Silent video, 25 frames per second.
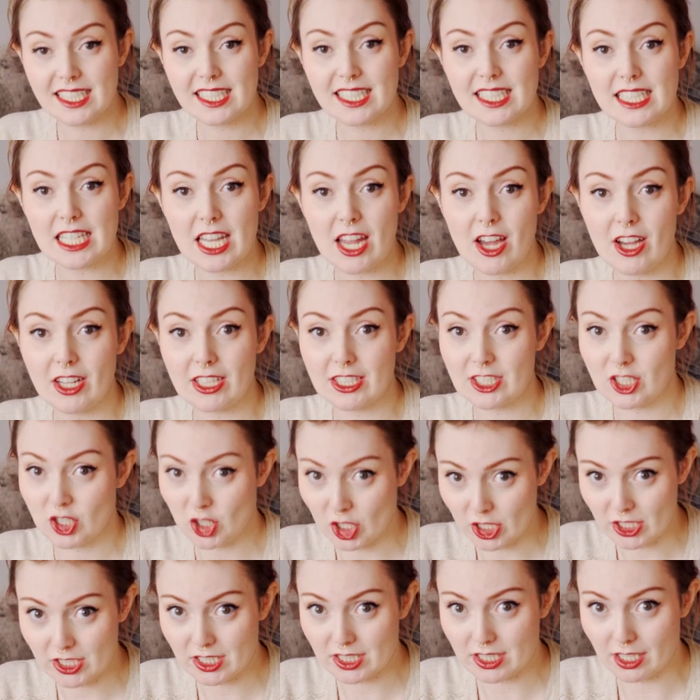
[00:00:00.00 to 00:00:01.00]
is not
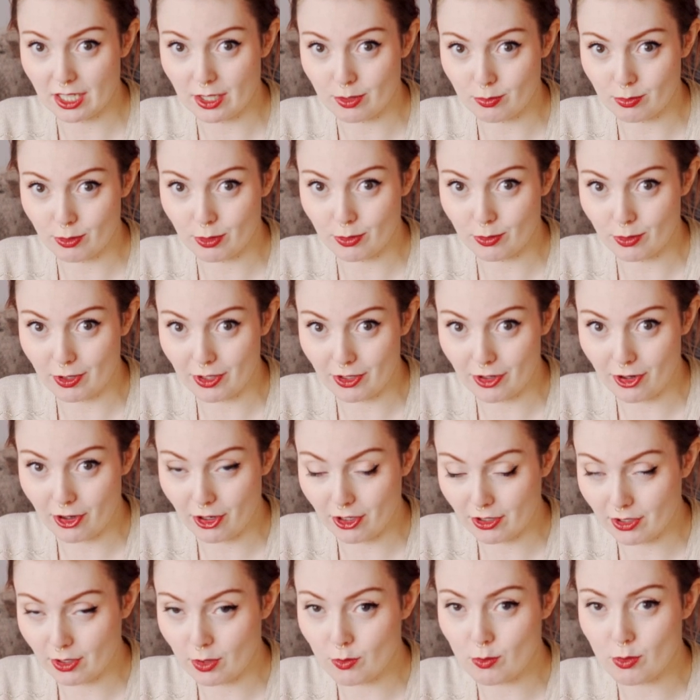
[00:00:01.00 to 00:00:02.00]
just a rotary
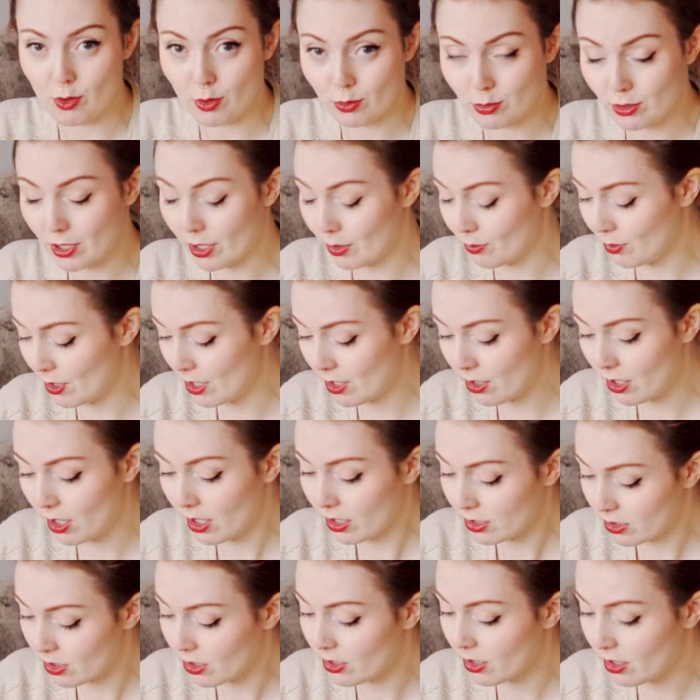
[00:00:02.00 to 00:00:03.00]

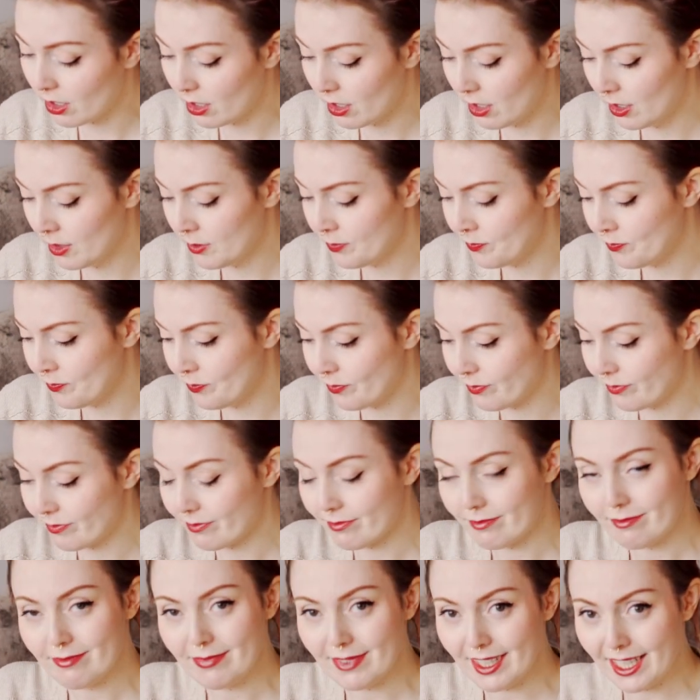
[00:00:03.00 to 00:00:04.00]
cutter,
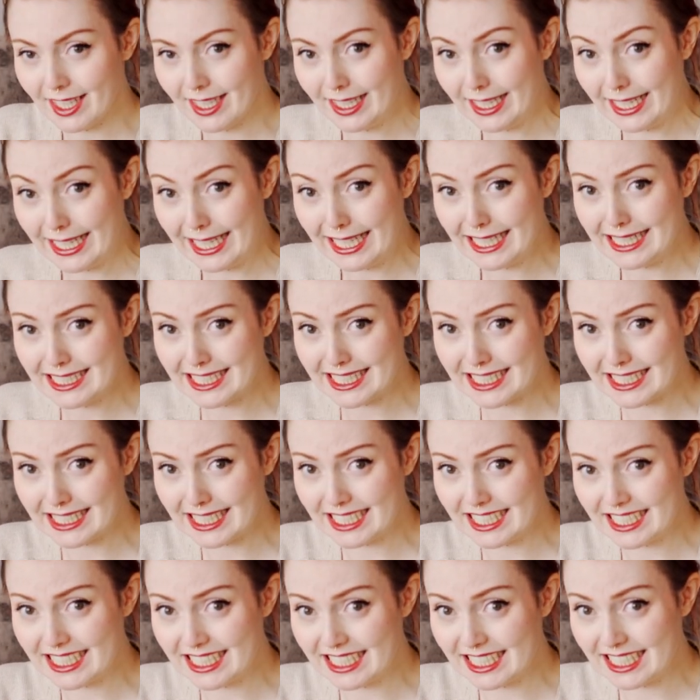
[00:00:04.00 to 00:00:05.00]
it's
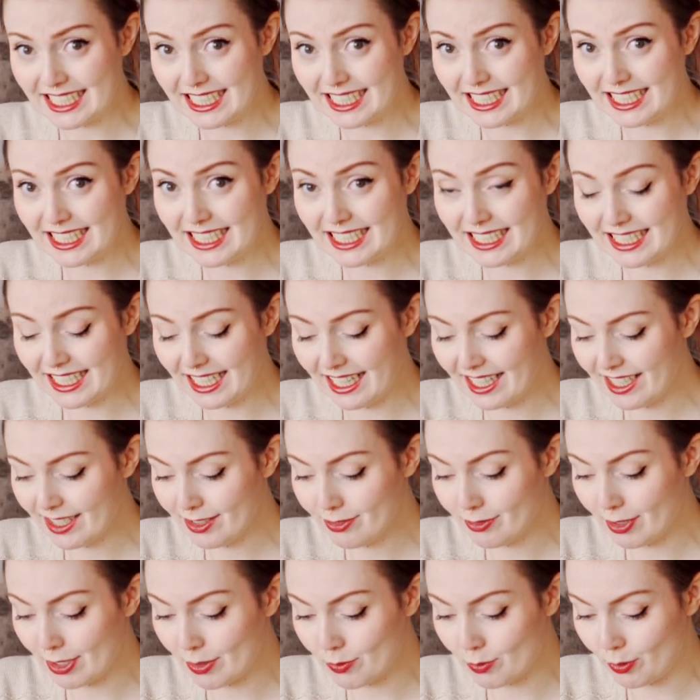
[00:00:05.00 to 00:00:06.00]
an
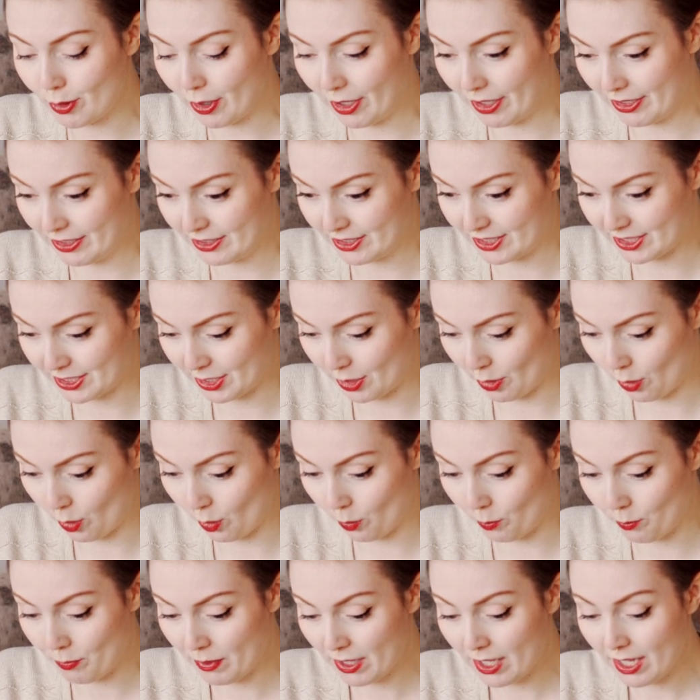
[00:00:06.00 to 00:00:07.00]
electric one,
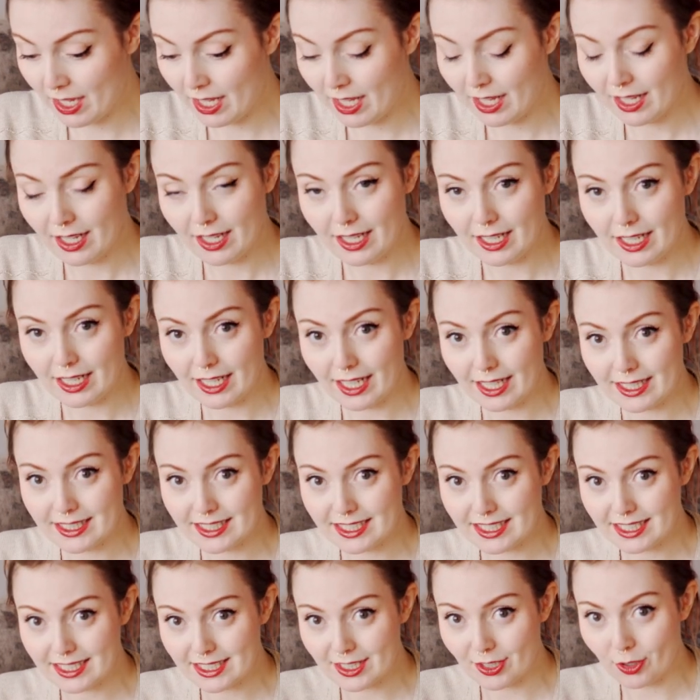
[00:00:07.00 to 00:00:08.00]
so
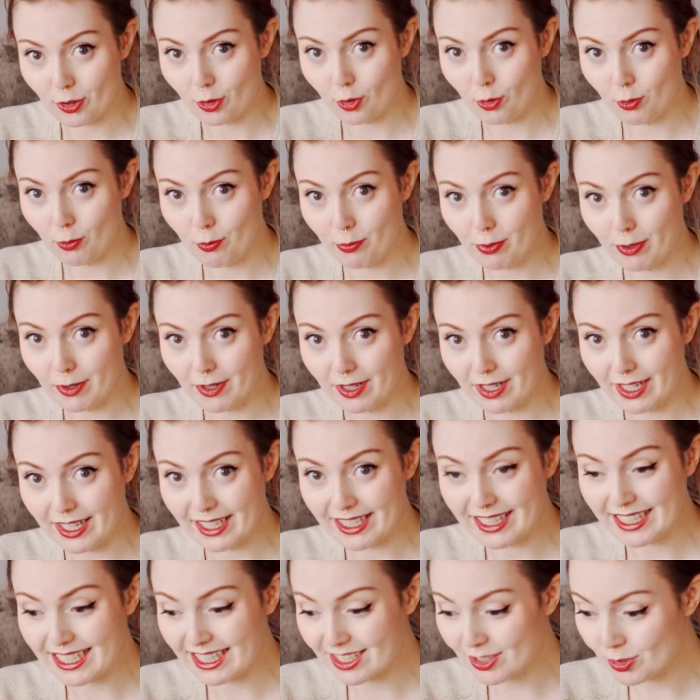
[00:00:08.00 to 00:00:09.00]
let's hope
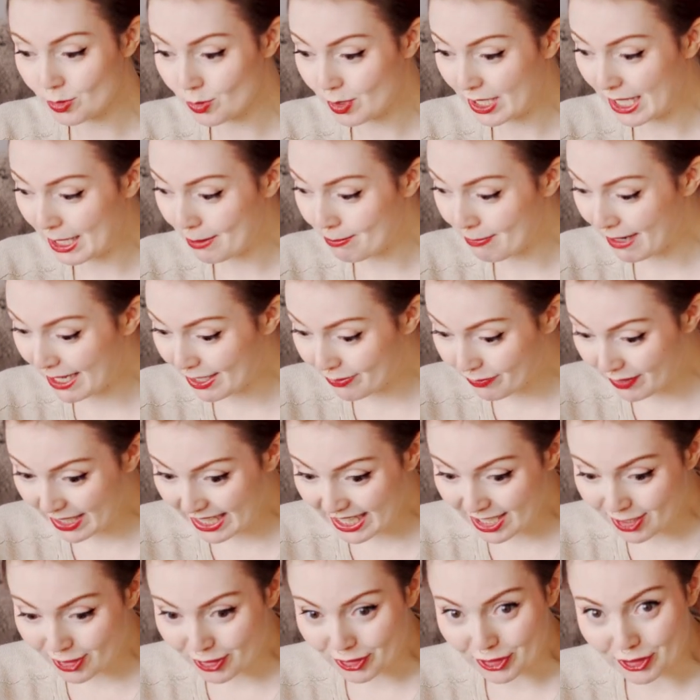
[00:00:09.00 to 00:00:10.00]
I get to keep my
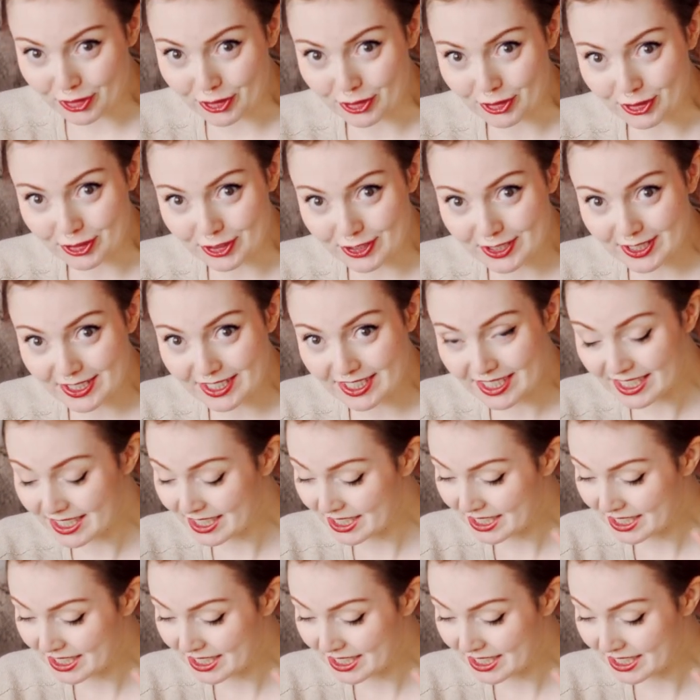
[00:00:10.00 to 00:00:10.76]
fingers.